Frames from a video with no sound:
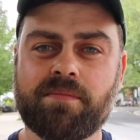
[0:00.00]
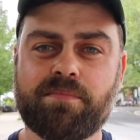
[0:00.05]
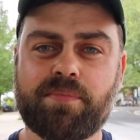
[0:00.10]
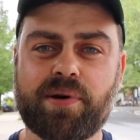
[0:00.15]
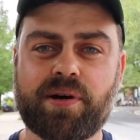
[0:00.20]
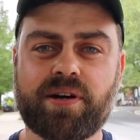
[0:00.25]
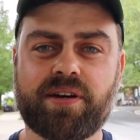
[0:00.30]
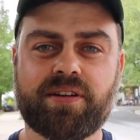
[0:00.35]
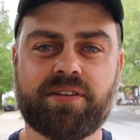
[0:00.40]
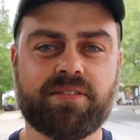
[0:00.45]

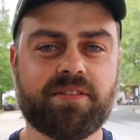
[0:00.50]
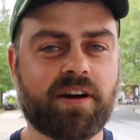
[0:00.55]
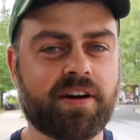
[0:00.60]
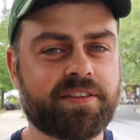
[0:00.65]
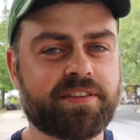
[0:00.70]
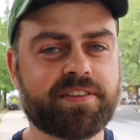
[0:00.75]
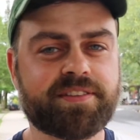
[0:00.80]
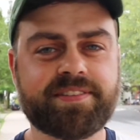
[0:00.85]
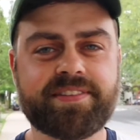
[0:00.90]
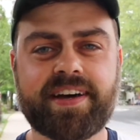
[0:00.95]
But
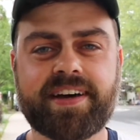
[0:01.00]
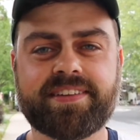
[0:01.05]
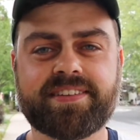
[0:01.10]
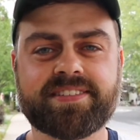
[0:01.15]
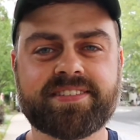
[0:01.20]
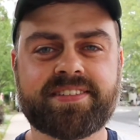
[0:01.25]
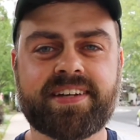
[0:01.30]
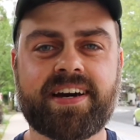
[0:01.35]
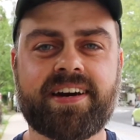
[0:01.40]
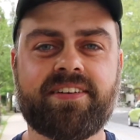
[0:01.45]
other than that,
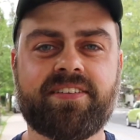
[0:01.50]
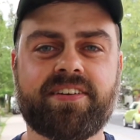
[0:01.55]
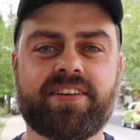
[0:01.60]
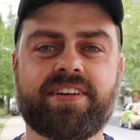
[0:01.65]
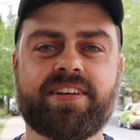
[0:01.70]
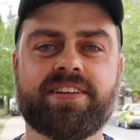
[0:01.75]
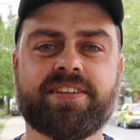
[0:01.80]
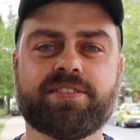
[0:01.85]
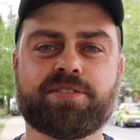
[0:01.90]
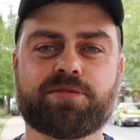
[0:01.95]
this town
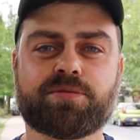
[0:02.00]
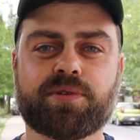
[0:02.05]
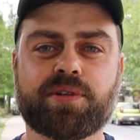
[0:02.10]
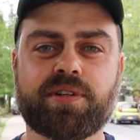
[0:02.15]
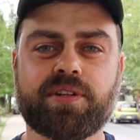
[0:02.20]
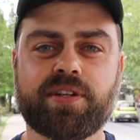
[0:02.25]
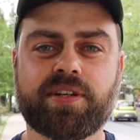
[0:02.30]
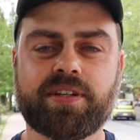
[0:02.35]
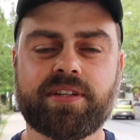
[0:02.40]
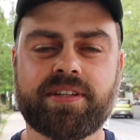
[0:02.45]
is
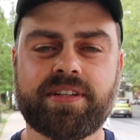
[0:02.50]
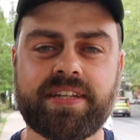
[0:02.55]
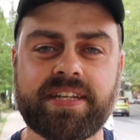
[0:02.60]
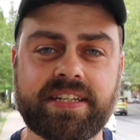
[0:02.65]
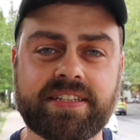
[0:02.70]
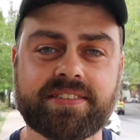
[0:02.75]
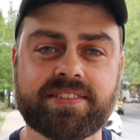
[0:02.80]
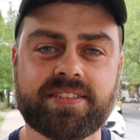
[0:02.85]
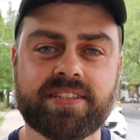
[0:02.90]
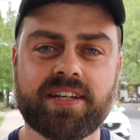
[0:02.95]
really
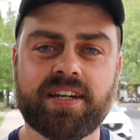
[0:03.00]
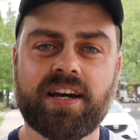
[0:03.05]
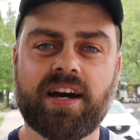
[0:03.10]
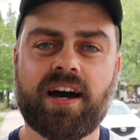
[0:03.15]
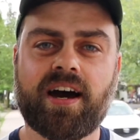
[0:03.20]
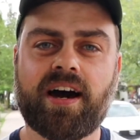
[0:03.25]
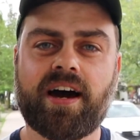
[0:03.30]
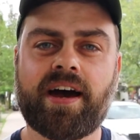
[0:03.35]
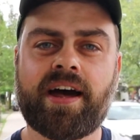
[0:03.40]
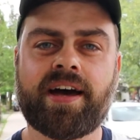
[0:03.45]
neat.
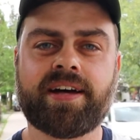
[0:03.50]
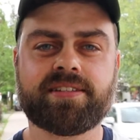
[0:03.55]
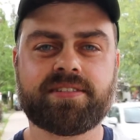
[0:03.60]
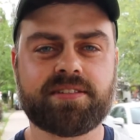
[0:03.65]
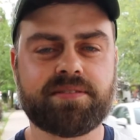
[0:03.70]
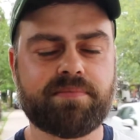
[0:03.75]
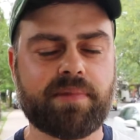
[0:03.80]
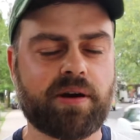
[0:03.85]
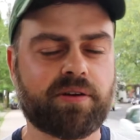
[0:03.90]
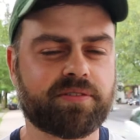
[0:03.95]
Has
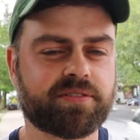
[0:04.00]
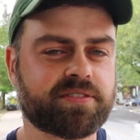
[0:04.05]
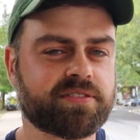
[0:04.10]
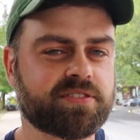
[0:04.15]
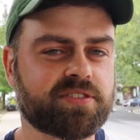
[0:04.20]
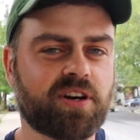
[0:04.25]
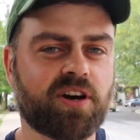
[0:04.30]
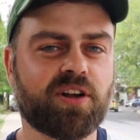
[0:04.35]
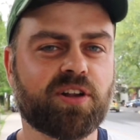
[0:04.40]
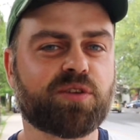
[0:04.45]
the
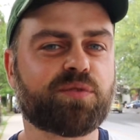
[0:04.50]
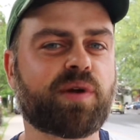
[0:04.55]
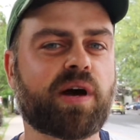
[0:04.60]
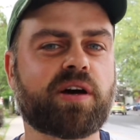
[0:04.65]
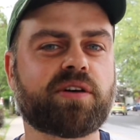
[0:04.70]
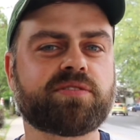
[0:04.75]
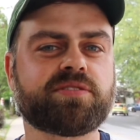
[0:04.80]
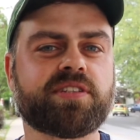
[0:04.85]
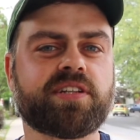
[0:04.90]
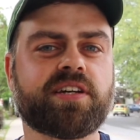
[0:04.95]
mountains all
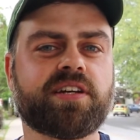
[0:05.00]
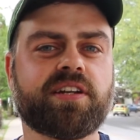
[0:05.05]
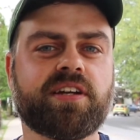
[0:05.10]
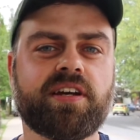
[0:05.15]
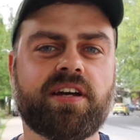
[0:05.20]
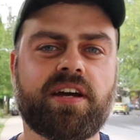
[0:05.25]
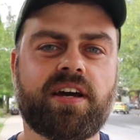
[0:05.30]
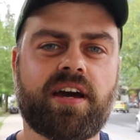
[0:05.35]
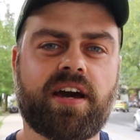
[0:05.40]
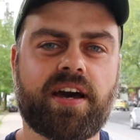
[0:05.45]
around it
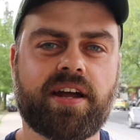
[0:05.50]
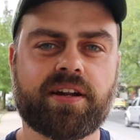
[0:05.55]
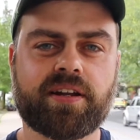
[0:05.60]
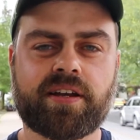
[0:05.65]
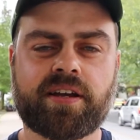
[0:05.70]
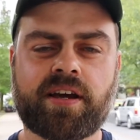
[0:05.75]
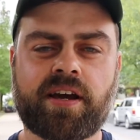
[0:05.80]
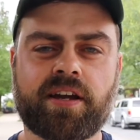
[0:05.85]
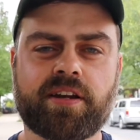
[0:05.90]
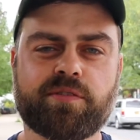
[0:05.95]
and
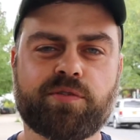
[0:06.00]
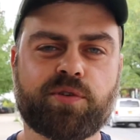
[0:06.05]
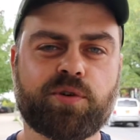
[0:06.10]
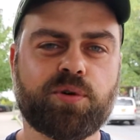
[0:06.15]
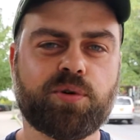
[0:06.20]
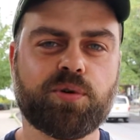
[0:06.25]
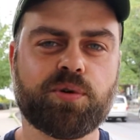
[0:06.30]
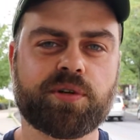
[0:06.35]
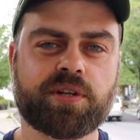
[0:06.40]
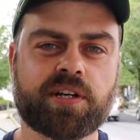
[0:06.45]
kind of
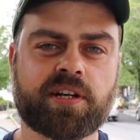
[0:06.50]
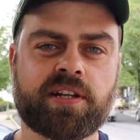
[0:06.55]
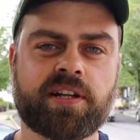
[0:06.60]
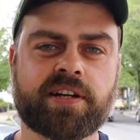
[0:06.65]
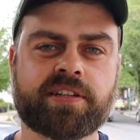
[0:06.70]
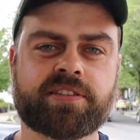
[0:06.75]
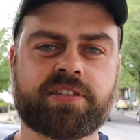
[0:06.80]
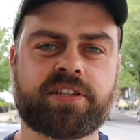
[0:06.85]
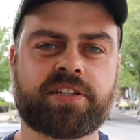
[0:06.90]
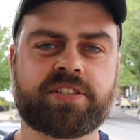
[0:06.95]
cool and
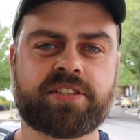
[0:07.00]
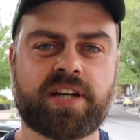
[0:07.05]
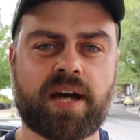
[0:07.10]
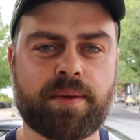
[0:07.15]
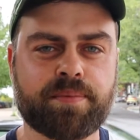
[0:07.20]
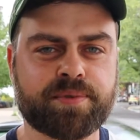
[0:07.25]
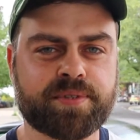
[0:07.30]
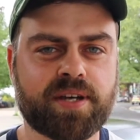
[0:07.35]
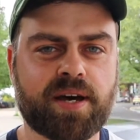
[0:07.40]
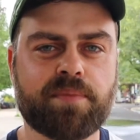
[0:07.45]
eclectic
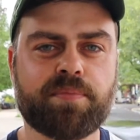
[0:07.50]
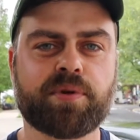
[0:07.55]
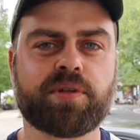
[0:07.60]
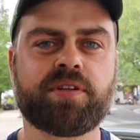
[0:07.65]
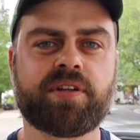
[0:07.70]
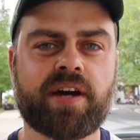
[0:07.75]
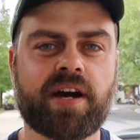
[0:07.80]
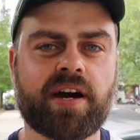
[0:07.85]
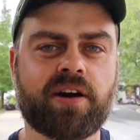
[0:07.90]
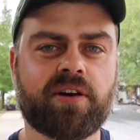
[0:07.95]
shops up
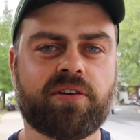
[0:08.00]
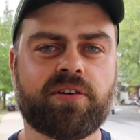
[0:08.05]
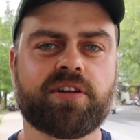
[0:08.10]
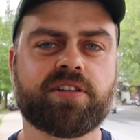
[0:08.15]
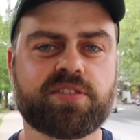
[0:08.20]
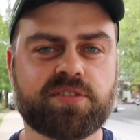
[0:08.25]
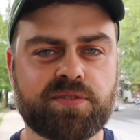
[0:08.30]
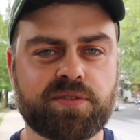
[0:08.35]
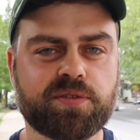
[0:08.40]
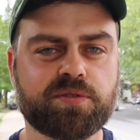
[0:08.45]
and down
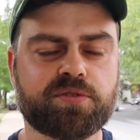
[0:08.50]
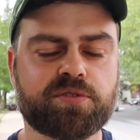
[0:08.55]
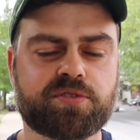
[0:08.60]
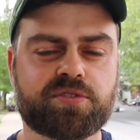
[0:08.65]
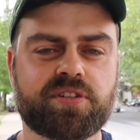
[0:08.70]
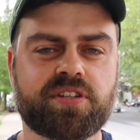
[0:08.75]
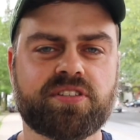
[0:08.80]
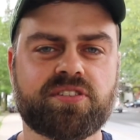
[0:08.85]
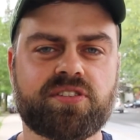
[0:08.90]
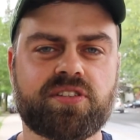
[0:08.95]
its few
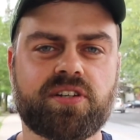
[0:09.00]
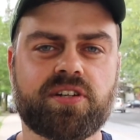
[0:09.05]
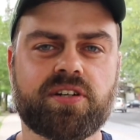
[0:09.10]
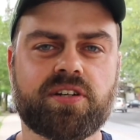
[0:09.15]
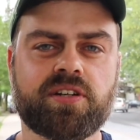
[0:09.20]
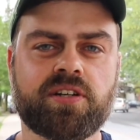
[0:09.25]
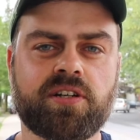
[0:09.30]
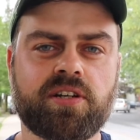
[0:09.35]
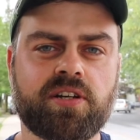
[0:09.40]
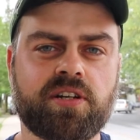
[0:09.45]
streets
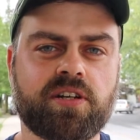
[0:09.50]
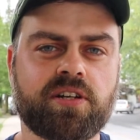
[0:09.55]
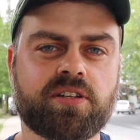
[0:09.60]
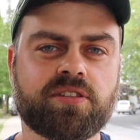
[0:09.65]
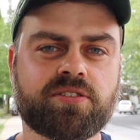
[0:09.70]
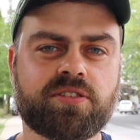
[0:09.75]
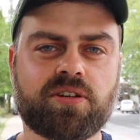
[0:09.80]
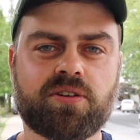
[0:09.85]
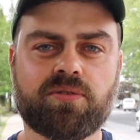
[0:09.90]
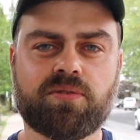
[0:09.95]
here.
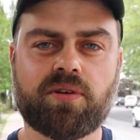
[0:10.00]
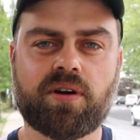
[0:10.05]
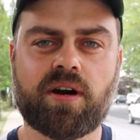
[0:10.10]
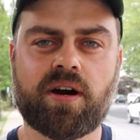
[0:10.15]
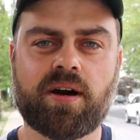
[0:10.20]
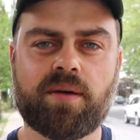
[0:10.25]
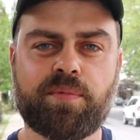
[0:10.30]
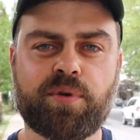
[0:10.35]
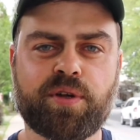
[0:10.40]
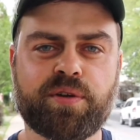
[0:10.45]
So,
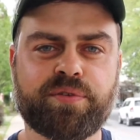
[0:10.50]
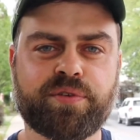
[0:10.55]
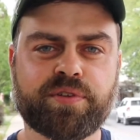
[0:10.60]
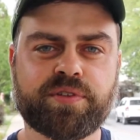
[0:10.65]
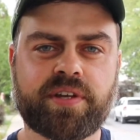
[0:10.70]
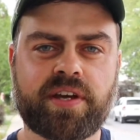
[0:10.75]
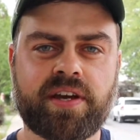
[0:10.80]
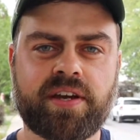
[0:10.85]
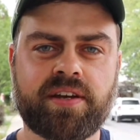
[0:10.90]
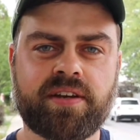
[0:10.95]
a beautiful
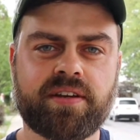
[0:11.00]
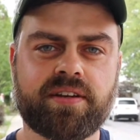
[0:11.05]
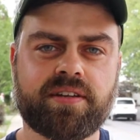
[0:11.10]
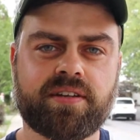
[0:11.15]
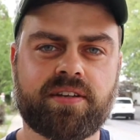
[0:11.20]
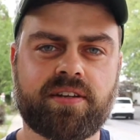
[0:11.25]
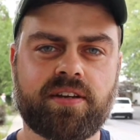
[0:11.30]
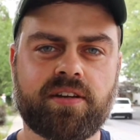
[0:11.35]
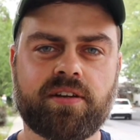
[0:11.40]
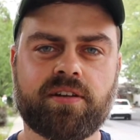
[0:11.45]
day
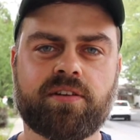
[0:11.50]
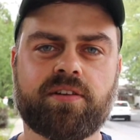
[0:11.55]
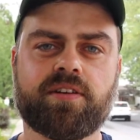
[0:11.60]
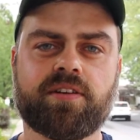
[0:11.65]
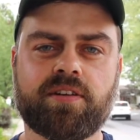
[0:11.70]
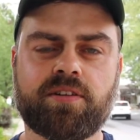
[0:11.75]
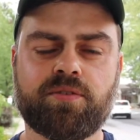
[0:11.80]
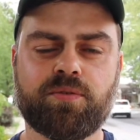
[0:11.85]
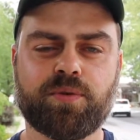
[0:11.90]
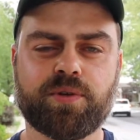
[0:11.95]
here
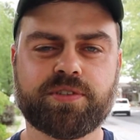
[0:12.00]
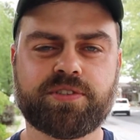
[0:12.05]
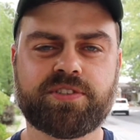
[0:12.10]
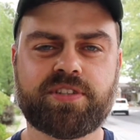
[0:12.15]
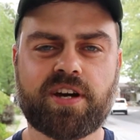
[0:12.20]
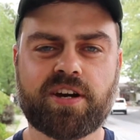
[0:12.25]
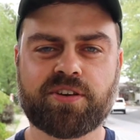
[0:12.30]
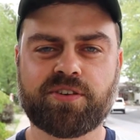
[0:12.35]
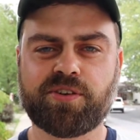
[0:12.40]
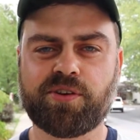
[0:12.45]
in
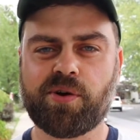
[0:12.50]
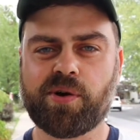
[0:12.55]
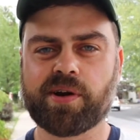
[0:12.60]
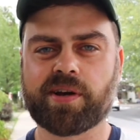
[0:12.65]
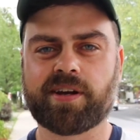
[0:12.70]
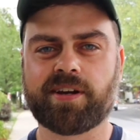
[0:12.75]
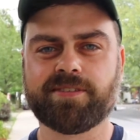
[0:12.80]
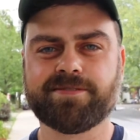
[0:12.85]
Woodstock, New York.